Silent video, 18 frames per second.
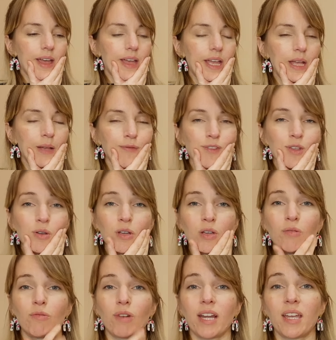If you
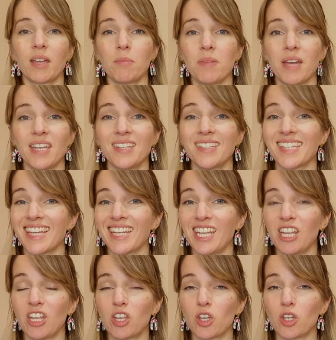can recommend
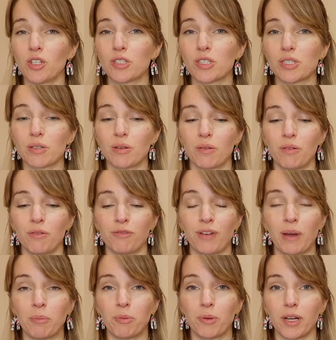any good
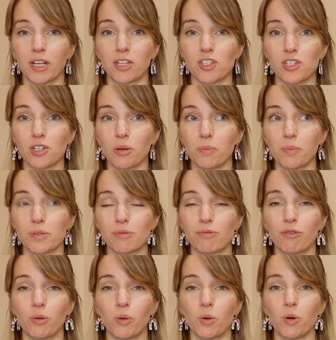fabric shops
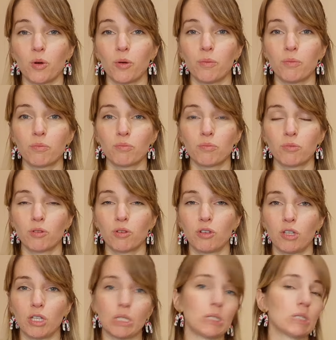for
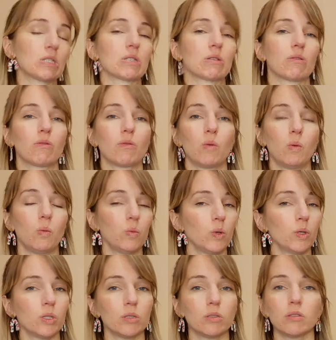good
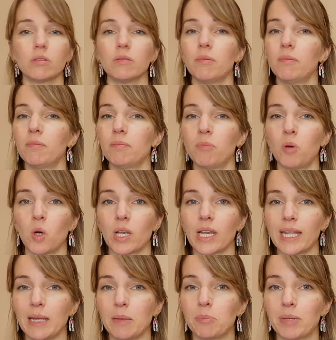wool
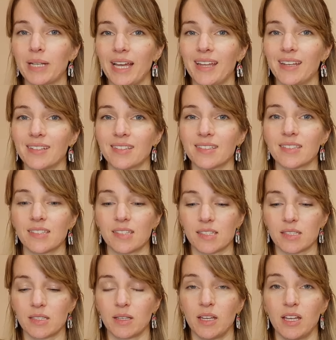poly
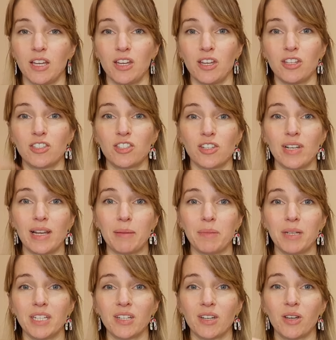blends, do let
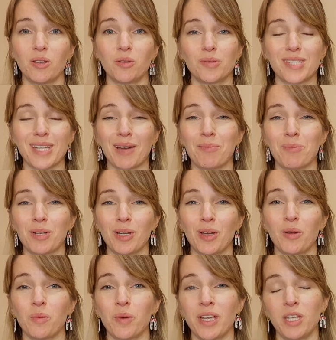me know down
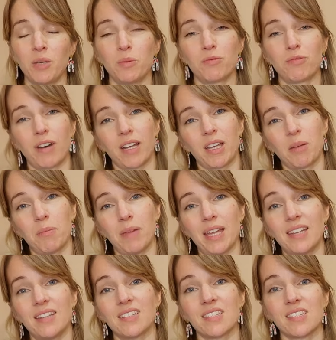below where you would
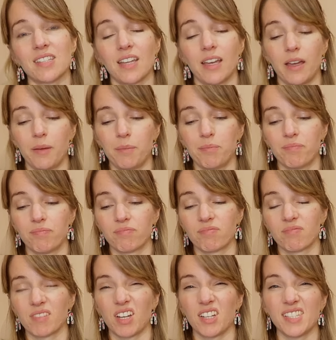recommend.
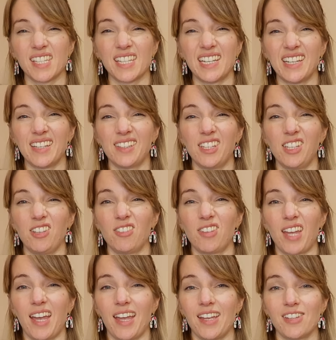Ideally in the
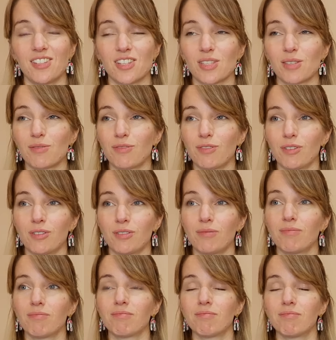UK, just for
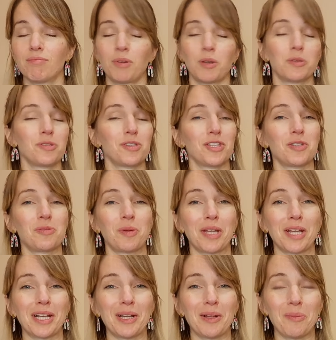postage
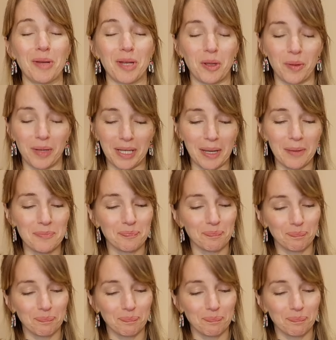being a little bit quicker.